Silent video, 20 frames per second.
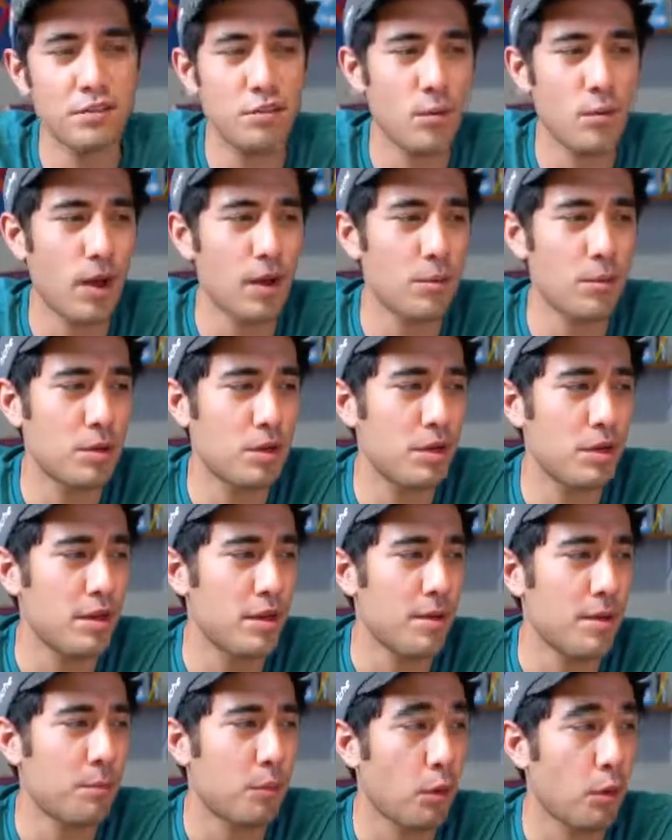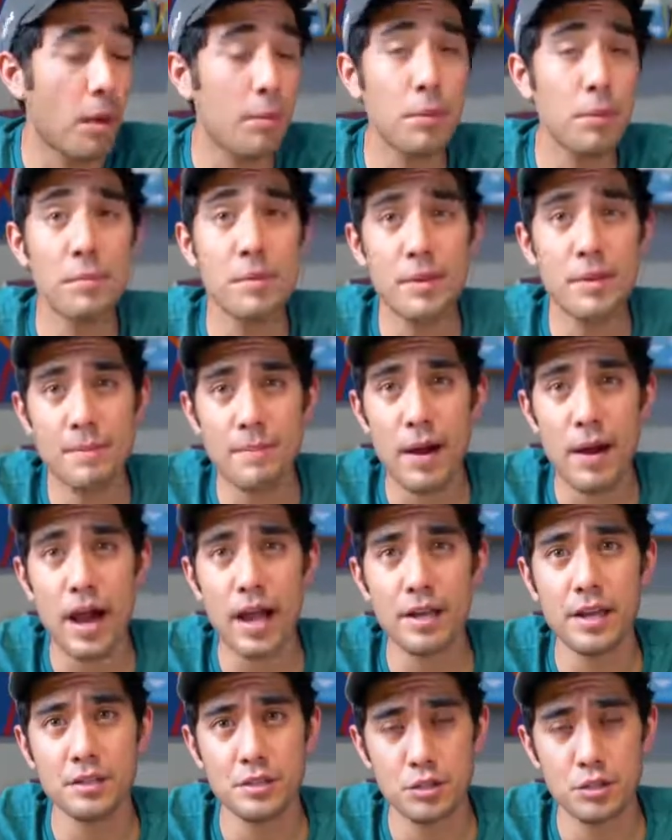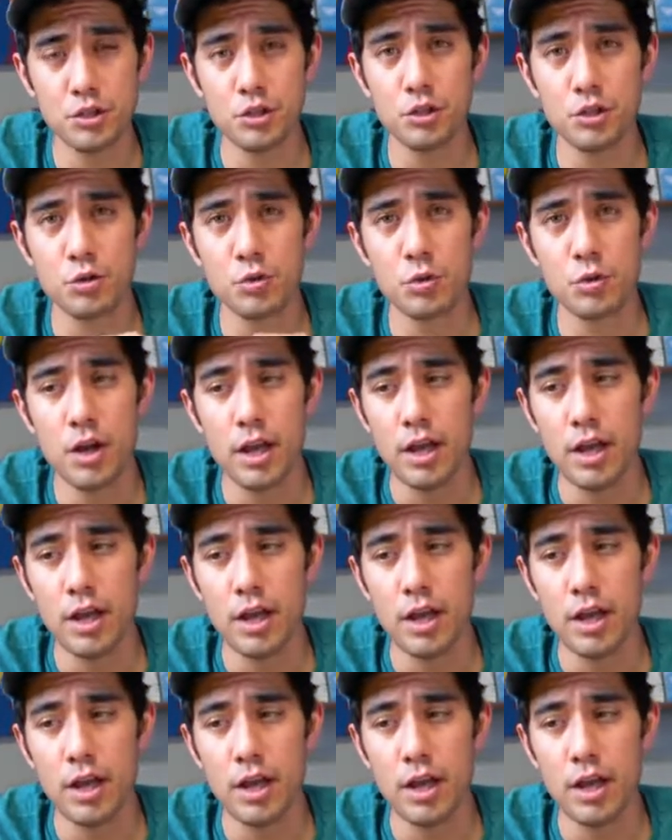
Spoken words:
so I would probably buy a zoo.